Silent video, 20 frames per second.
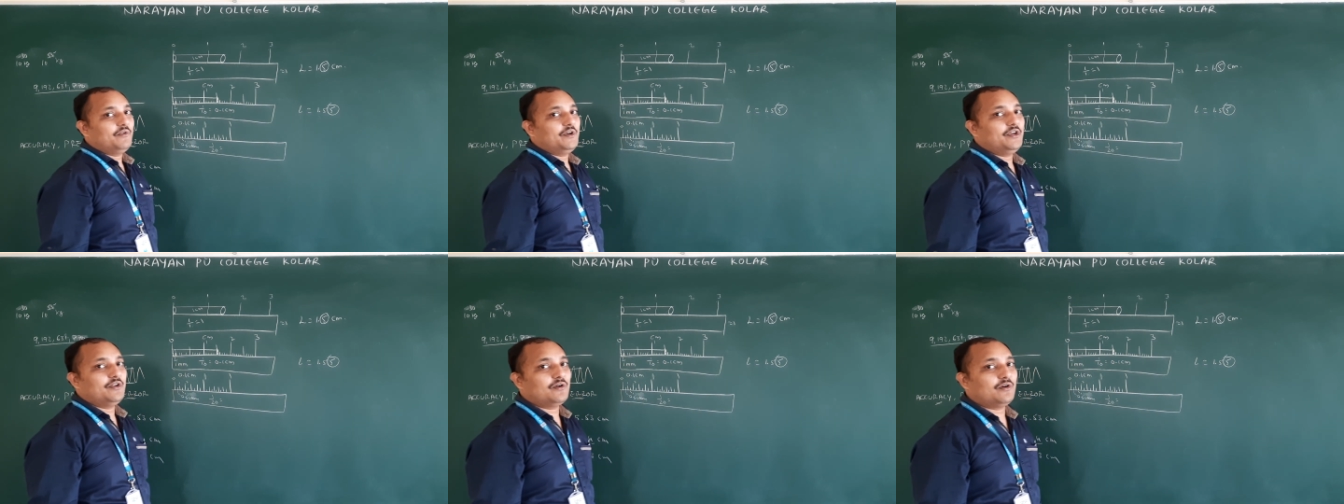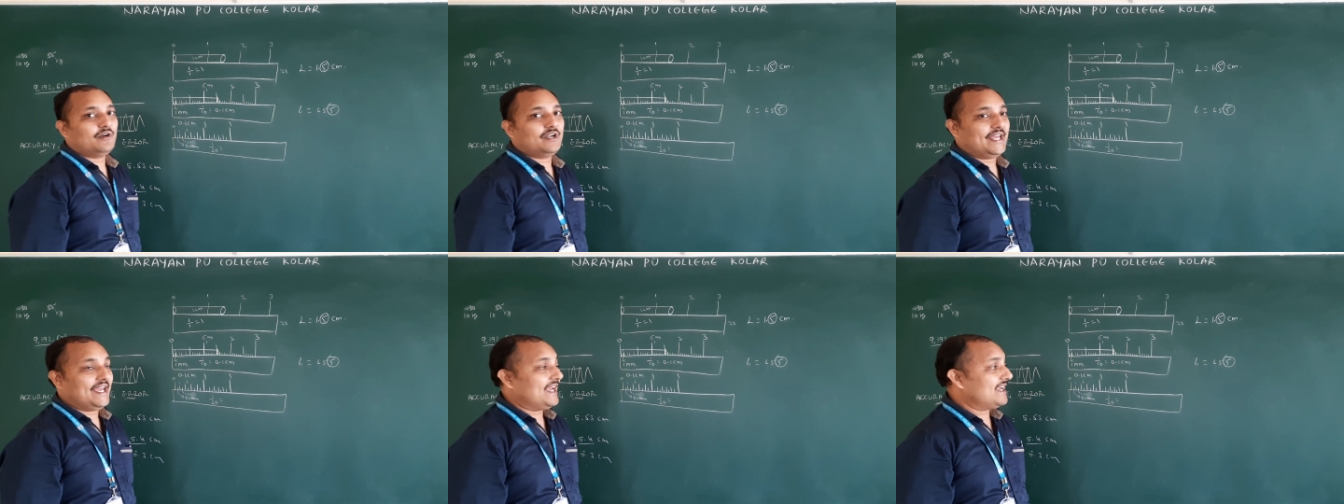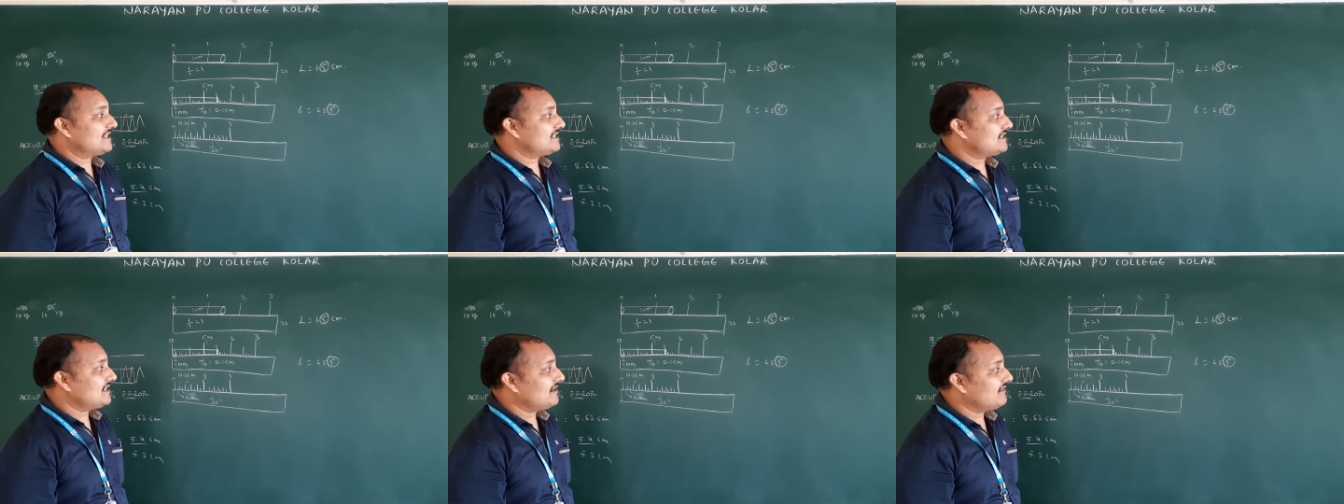we wrote
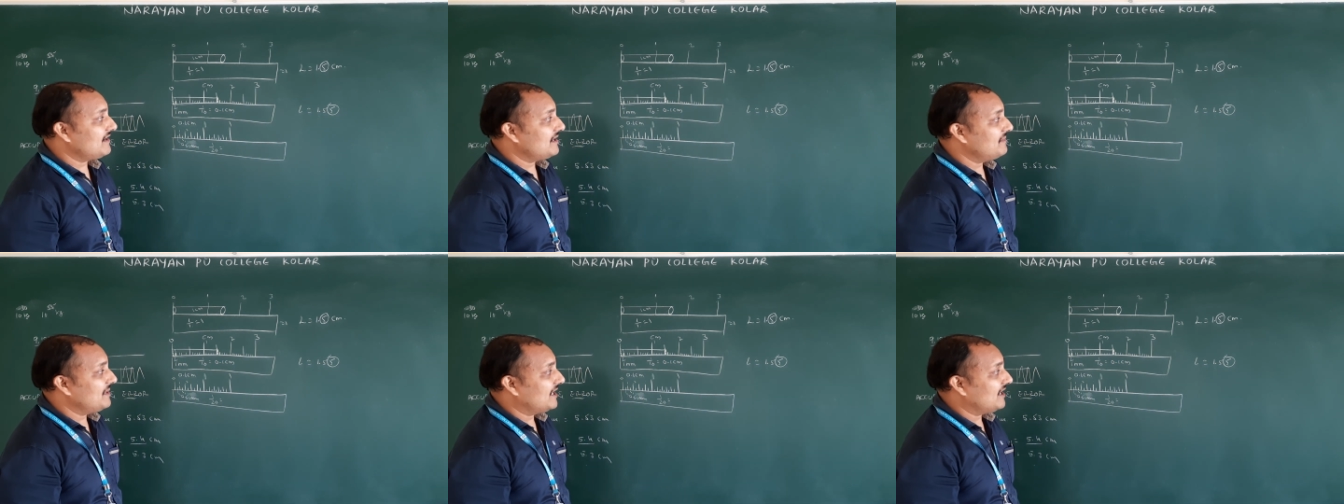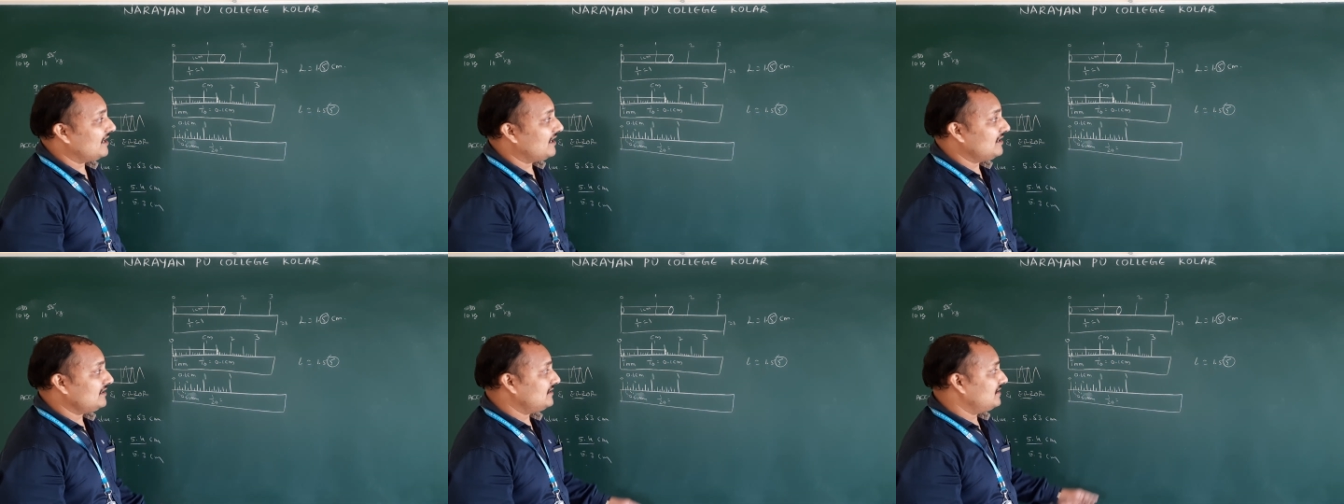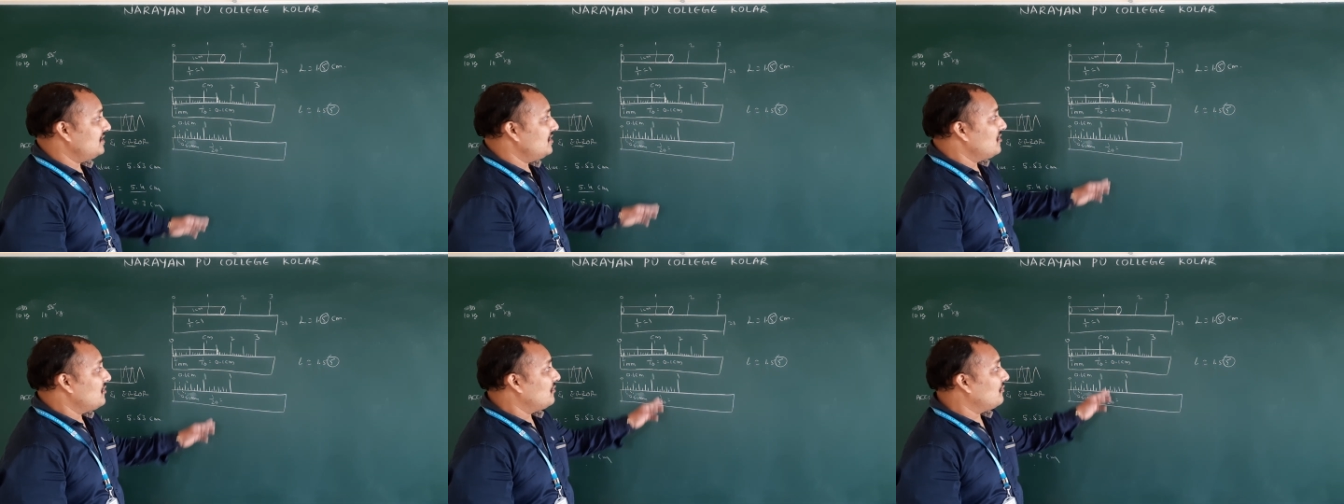extra y because
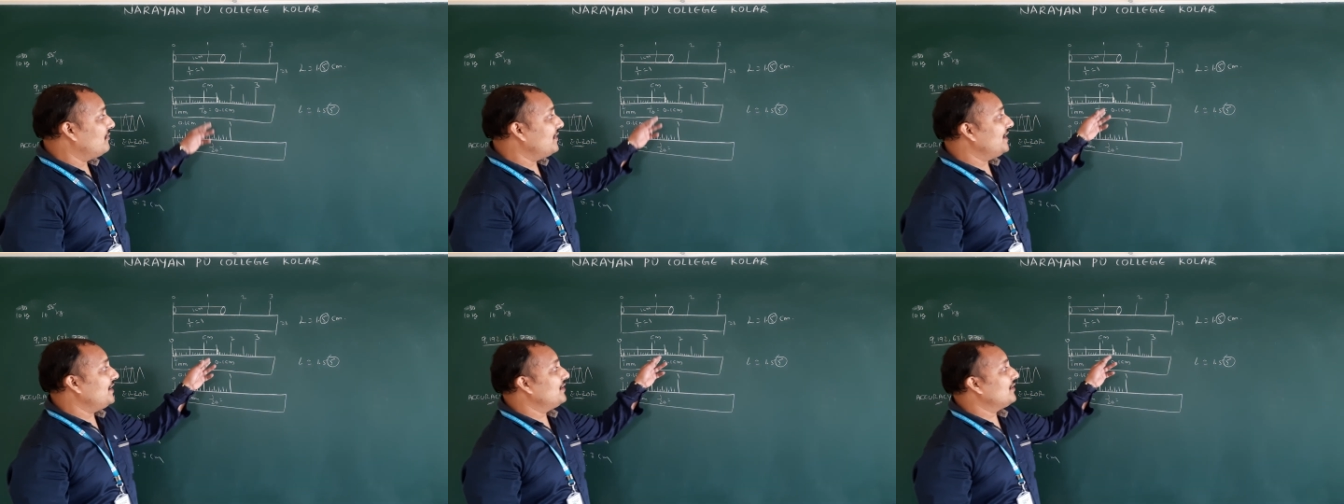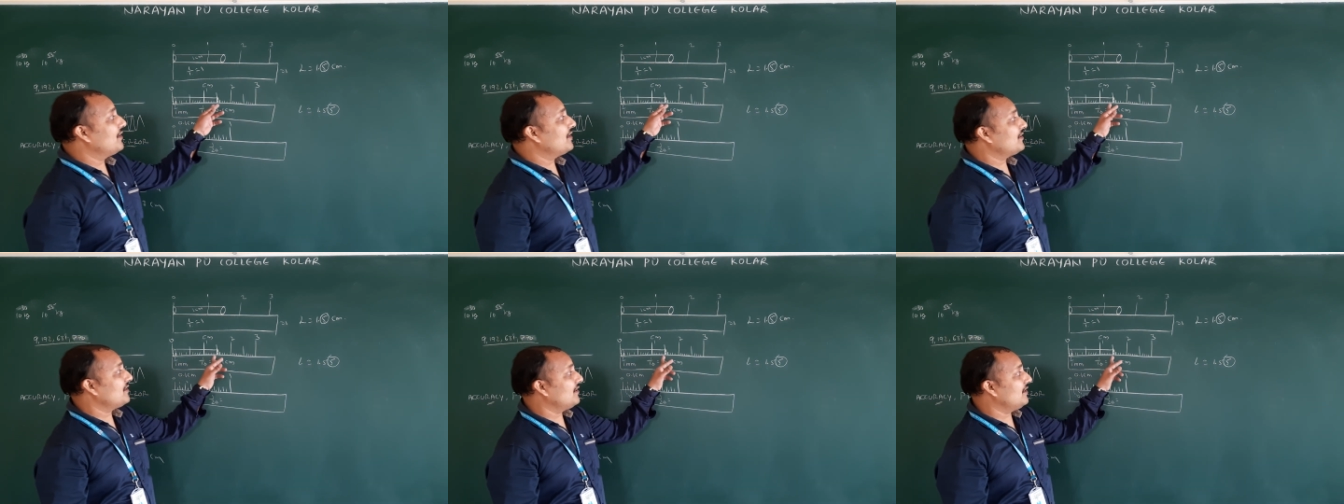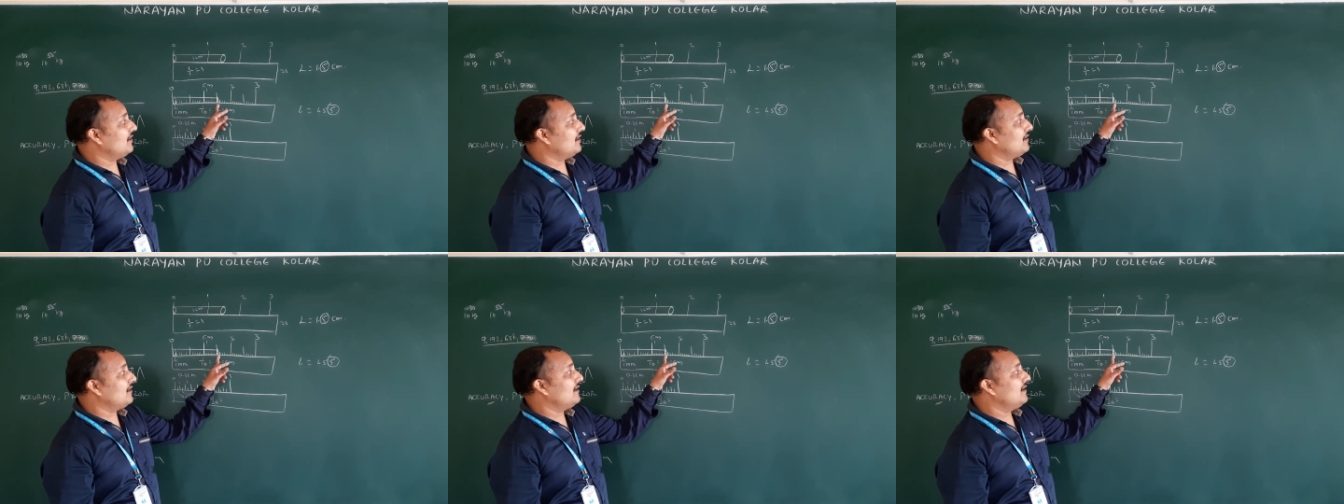we don't
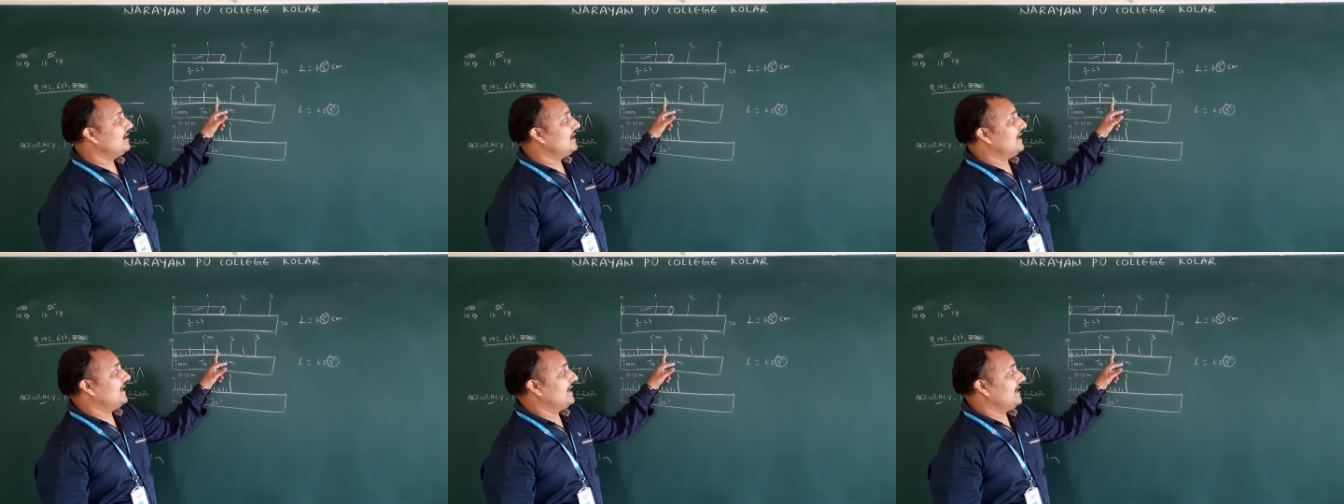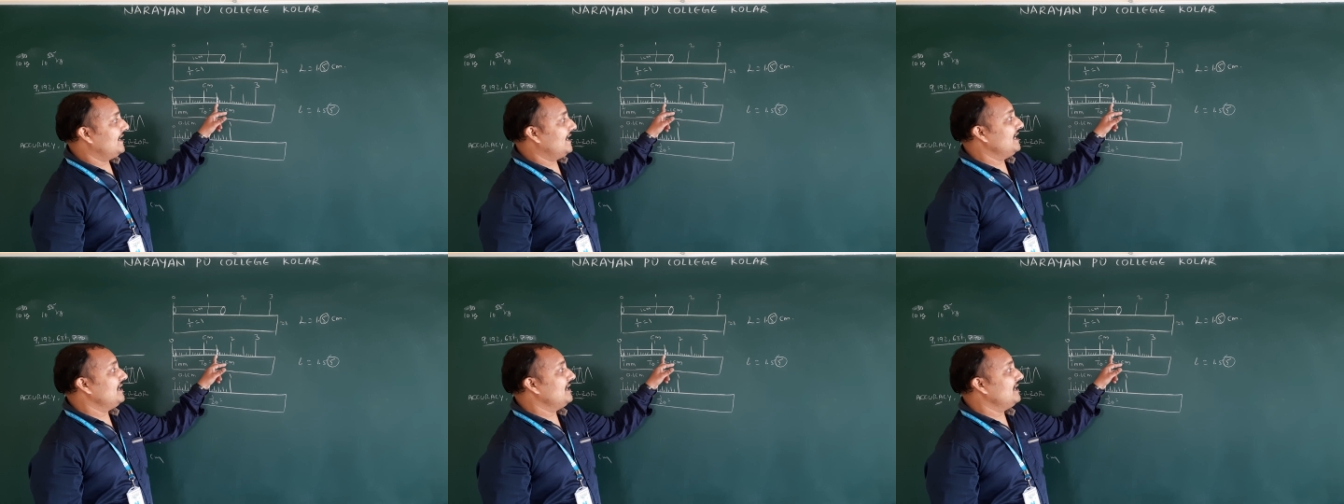know